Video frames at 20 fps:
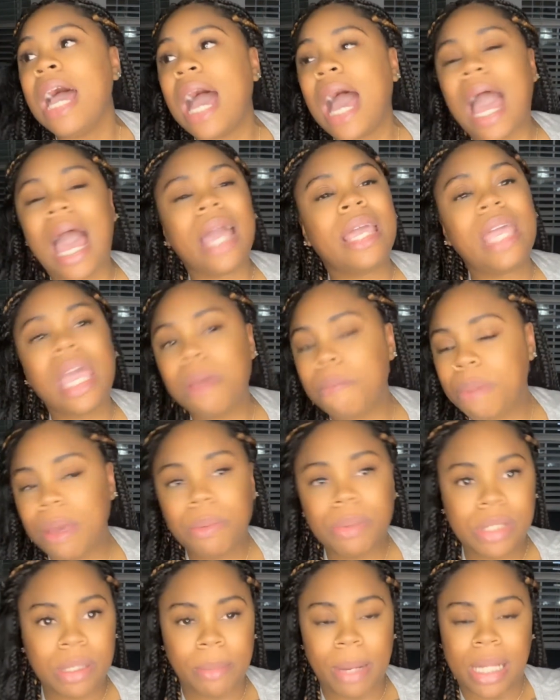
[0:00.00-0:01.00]
I can't be
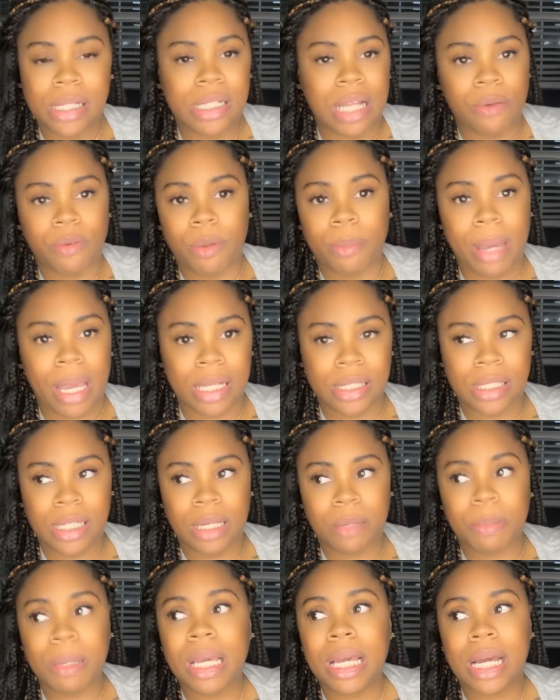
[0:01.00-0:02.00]
with somebody that's not
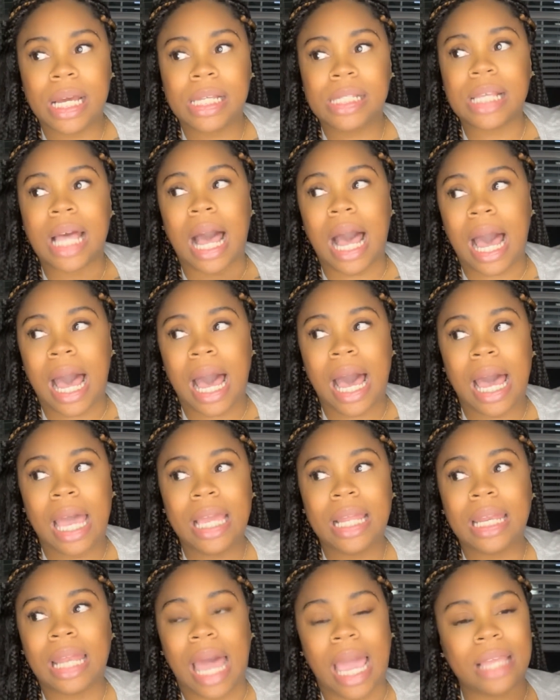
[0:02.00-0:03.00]
romantic because I
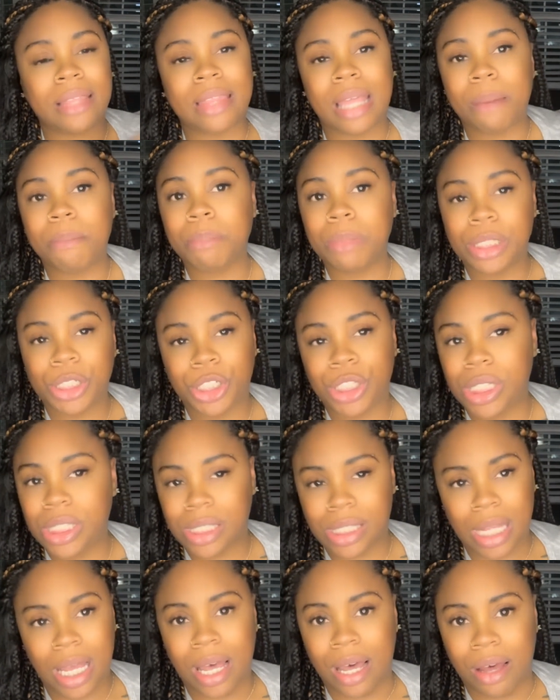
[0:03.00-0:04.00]
like that mushy
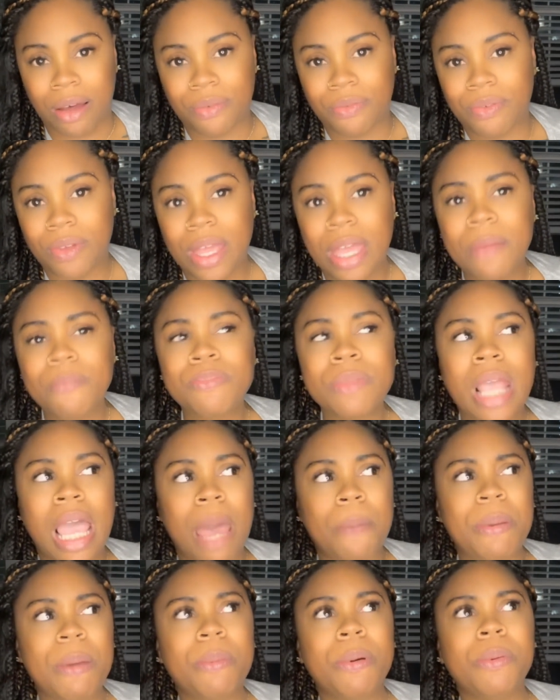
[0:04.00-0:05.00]
stuff.
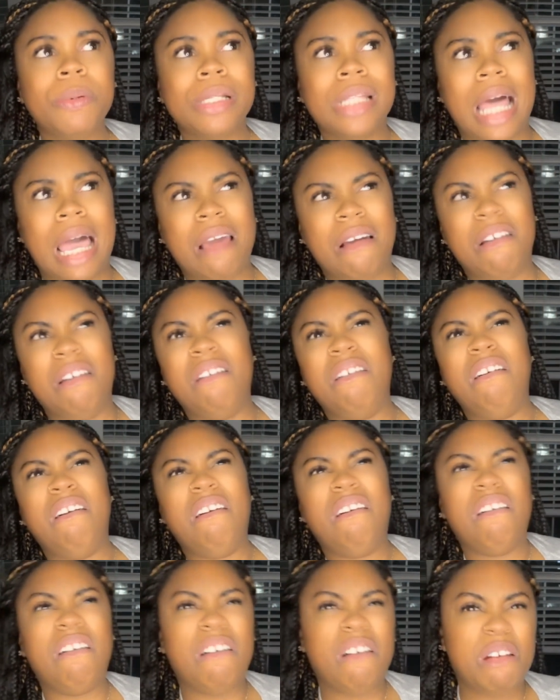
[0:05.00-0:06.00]
And people was like,
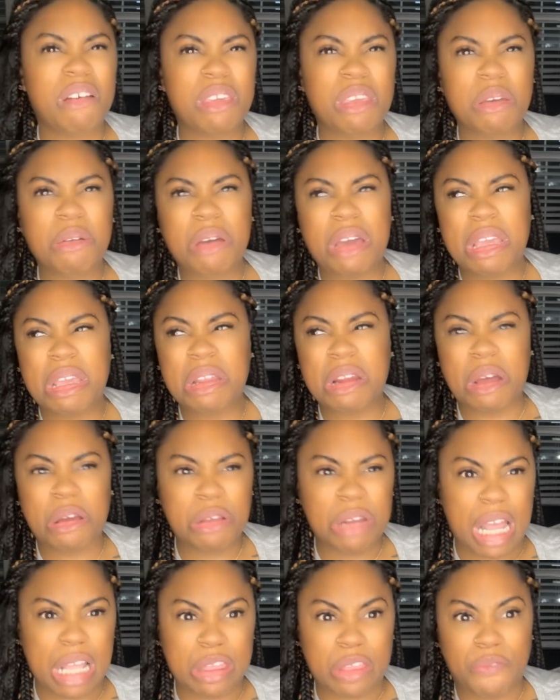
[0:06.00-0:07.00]
oh, you know, you
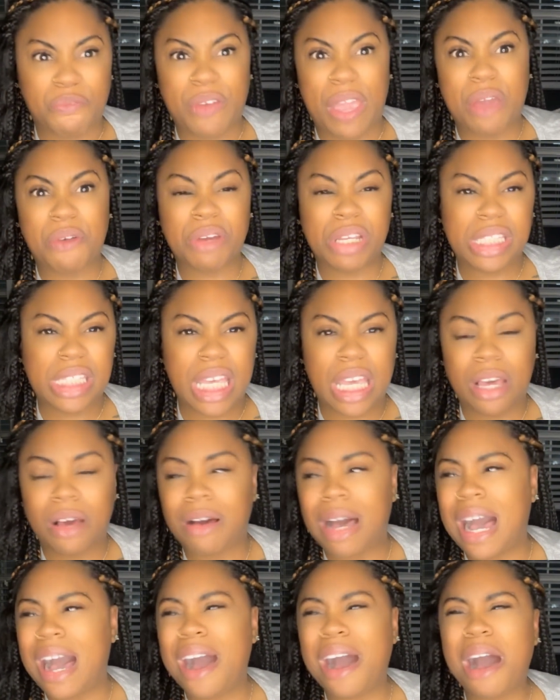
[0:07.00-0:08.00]
like the fairy tale.
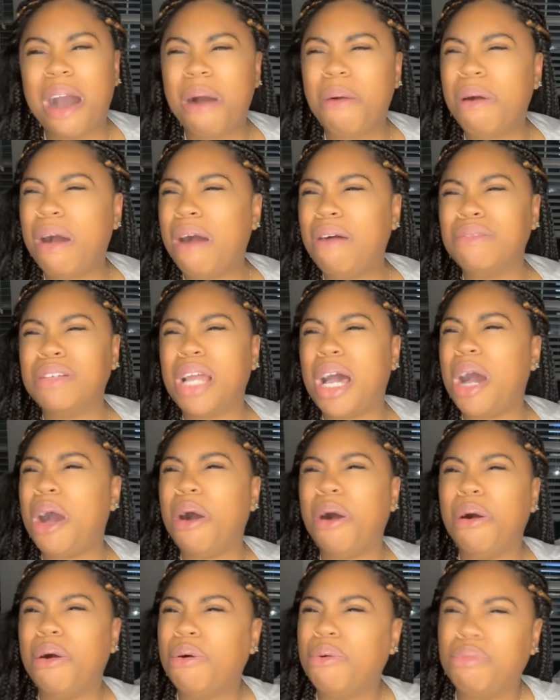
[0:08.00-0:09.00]
I don't
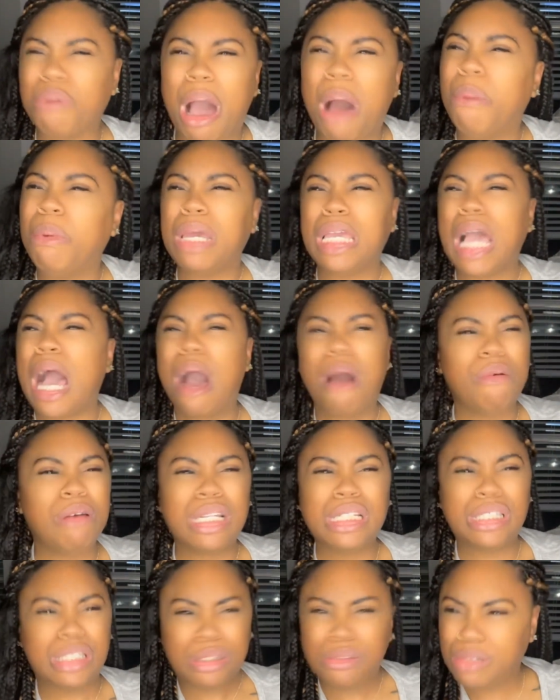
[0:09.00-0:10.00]
know. Romeo
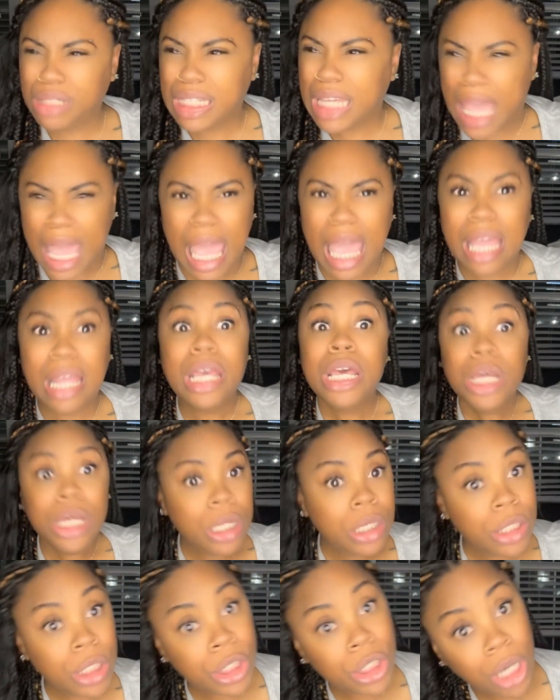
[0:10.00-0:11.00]
and
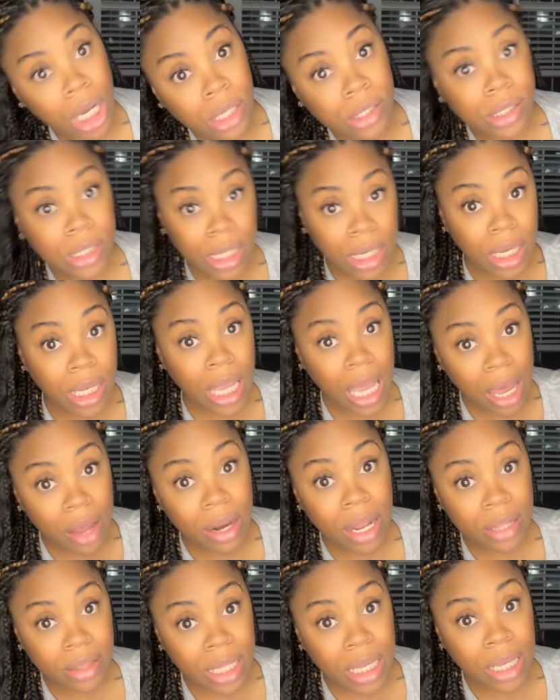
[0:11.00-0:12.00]
Juliet. Did y'all see how
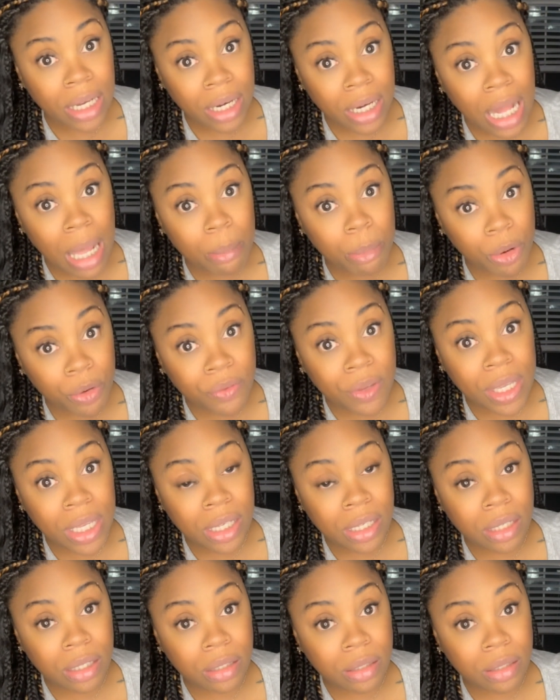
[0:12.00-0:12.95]
at the end of that movie,